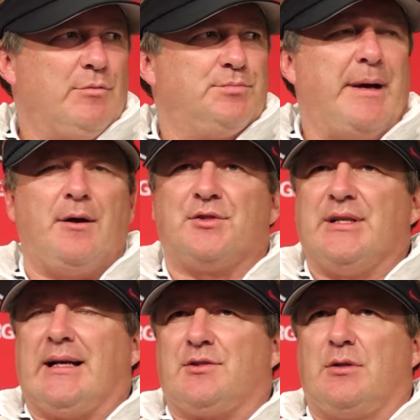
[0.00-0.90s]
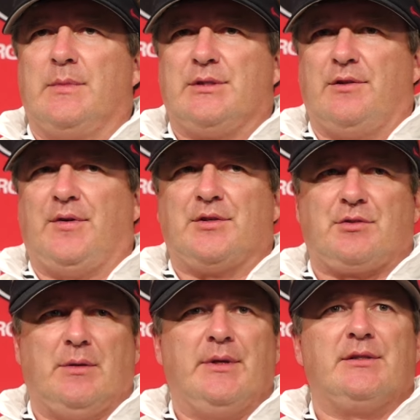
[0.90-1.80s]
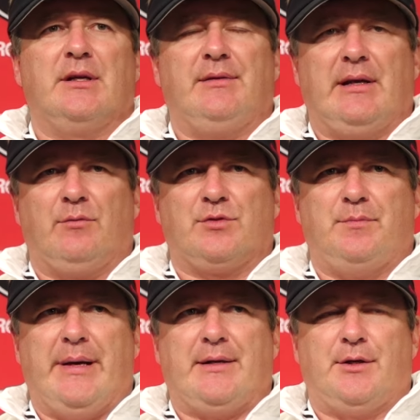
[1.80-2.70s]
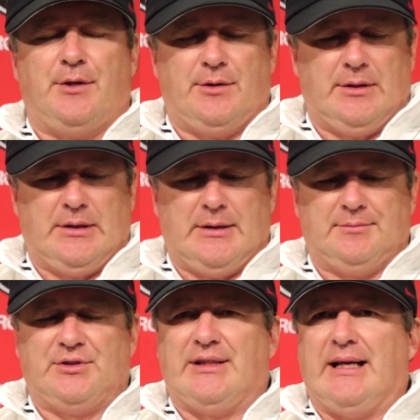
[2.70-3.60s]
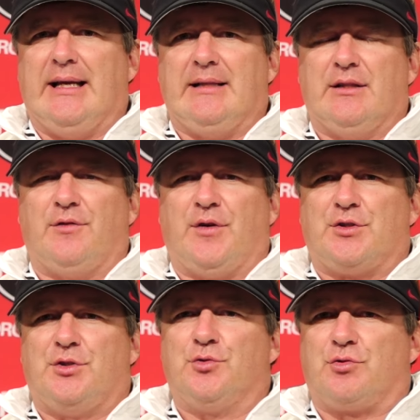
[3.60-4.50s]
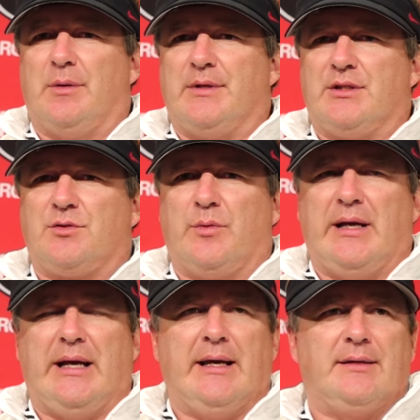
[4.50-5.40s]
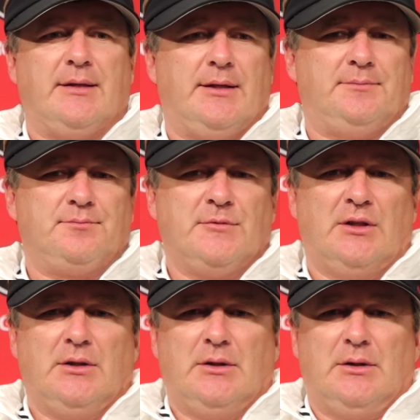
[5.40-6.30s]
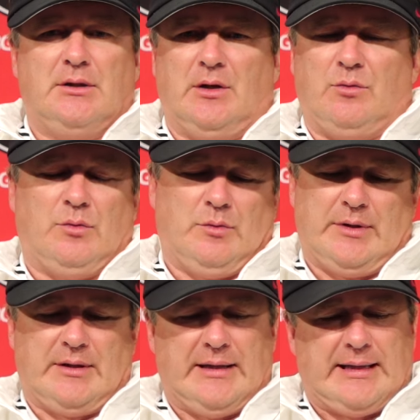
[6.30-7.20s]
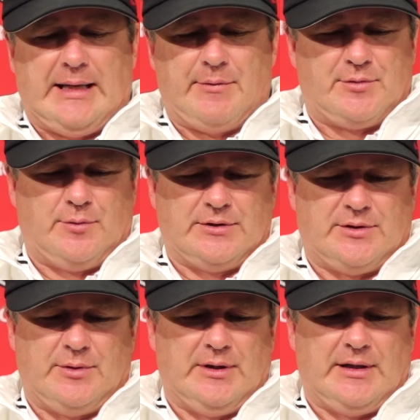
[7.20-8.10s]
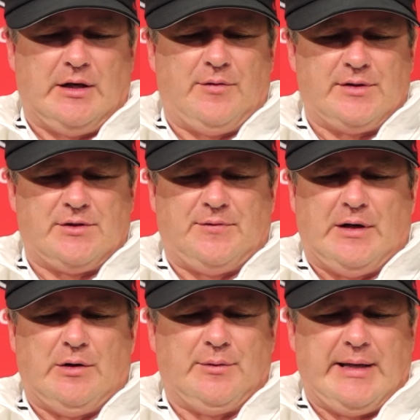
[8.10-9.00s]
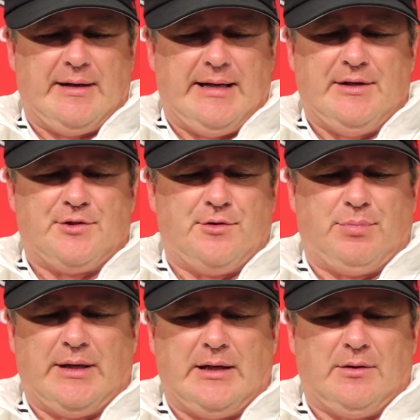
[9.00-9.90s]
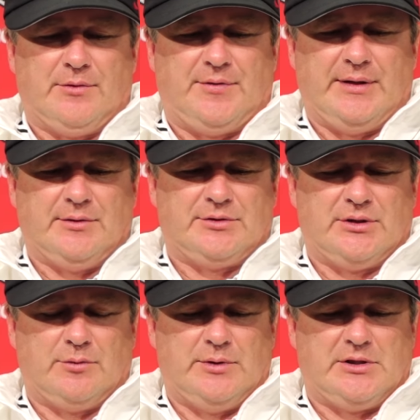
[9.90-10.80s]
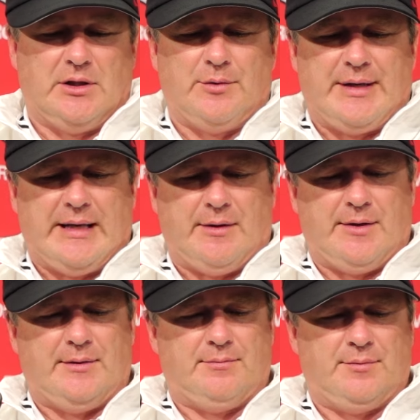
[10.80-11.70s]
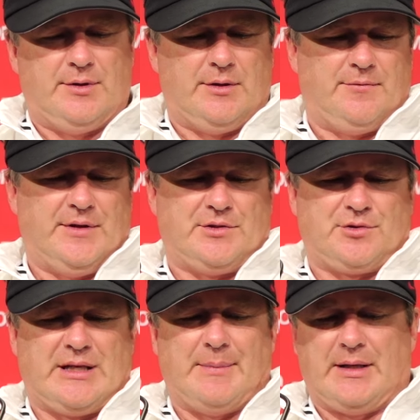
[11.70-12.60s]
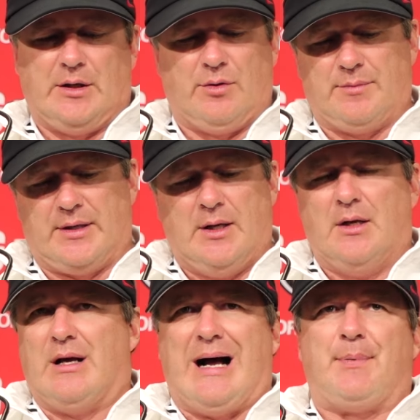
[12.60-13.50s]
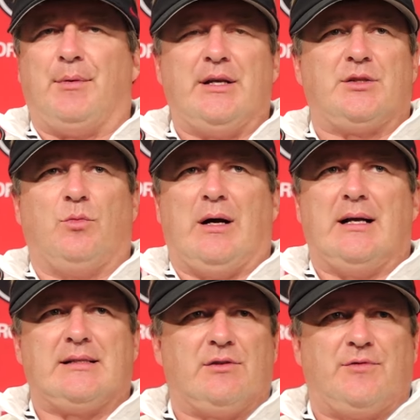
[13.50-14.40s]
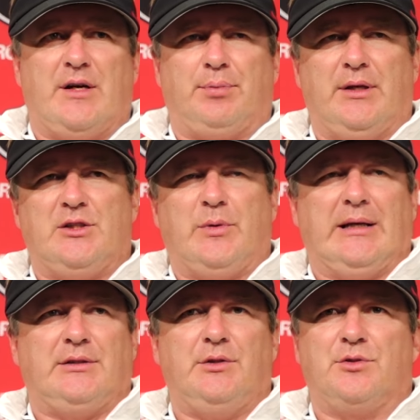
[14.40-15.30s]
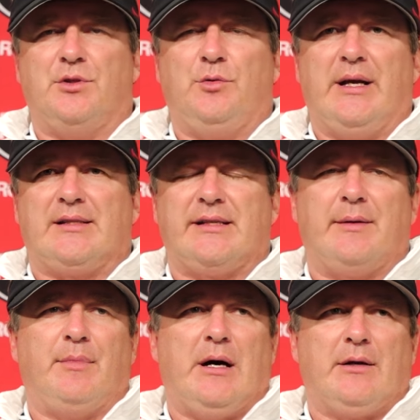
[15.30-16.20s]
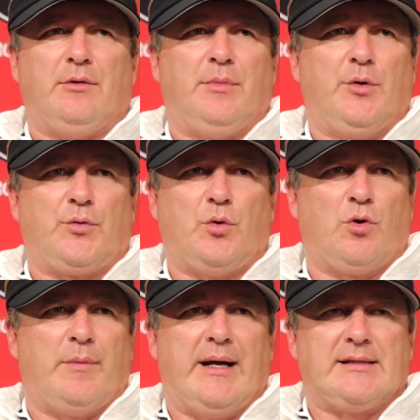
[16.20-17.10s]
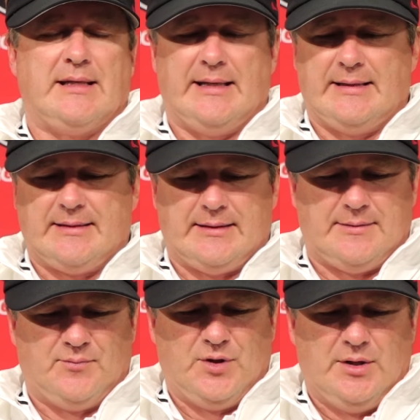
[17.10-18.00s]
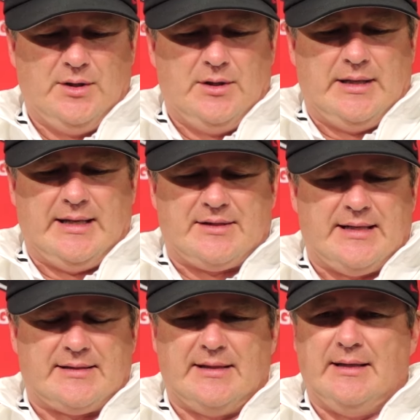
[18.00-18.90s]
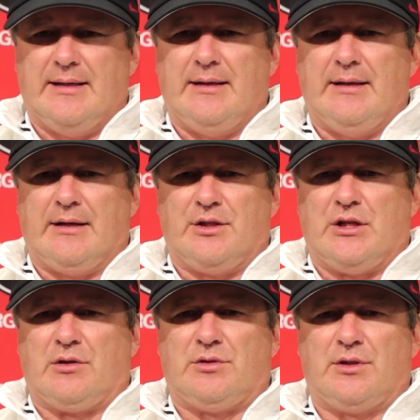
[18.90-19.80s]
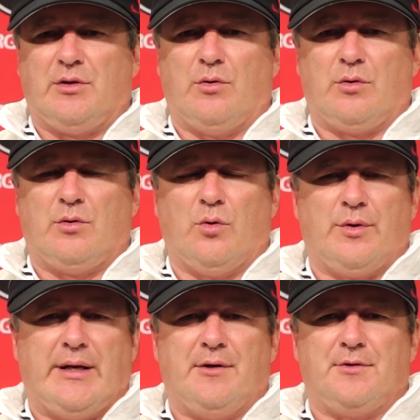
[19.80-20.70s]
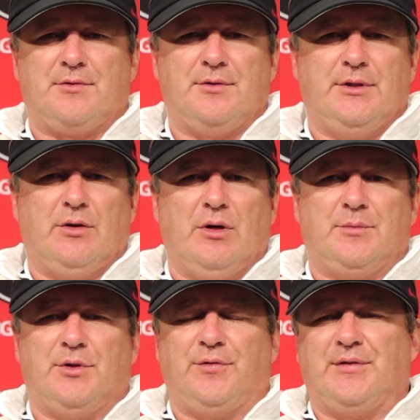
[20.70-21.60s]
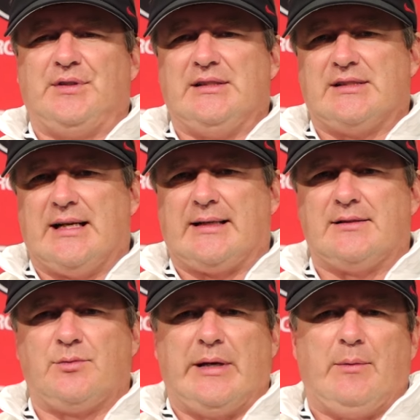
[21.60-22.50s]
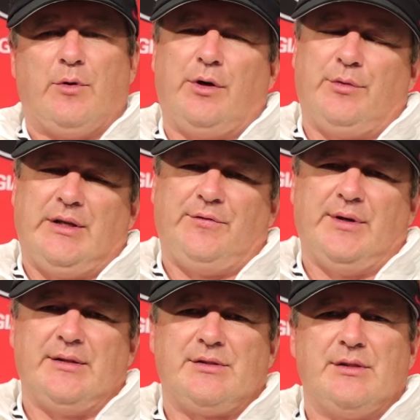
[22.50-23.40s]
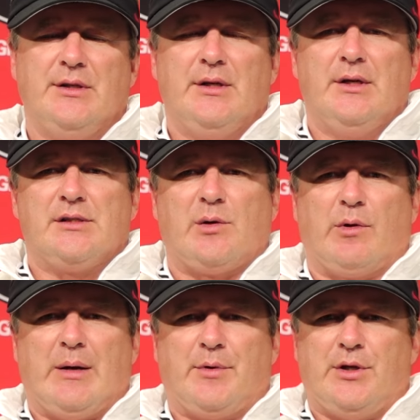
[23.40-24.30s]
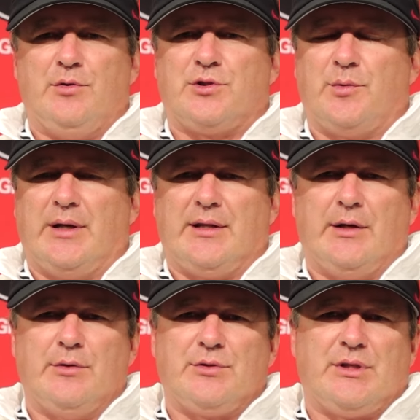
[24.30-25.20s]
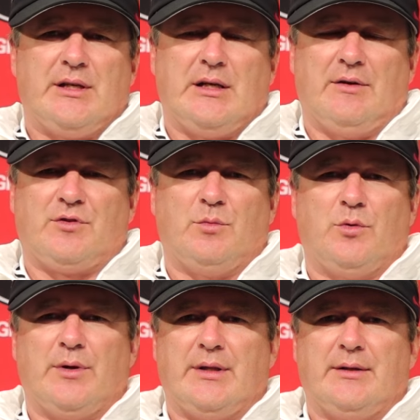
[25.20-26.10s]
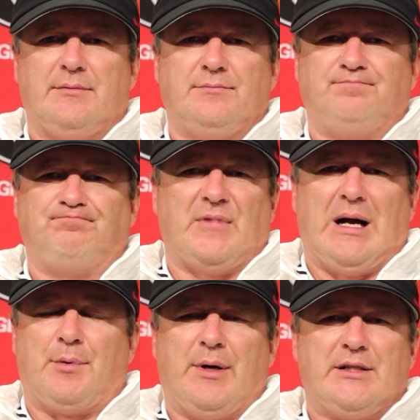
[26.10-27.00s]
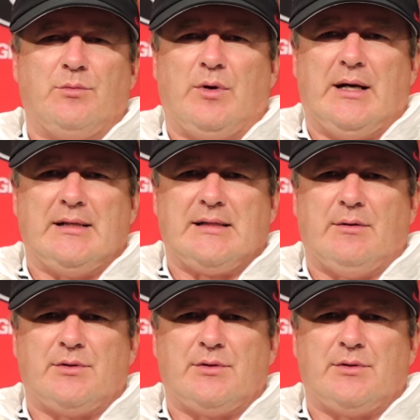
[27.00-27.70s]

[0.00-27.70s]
It was better second scrimmage than the first scrimmage, and then it was better today than the first two scrimmages. We had one delay game, which wasn't really the offense's fault. We had an injured player on the field, so we slowed down, and the officials kept it going. But operation-wise, I was very pleased. We got to use the new headset model. Both quarterbacks had headsets in, and you could talk to the coordinators, you know, up till 15 seconds. We have one on defense, so we're able to use three of those, get comfortable with it. Operation-wise,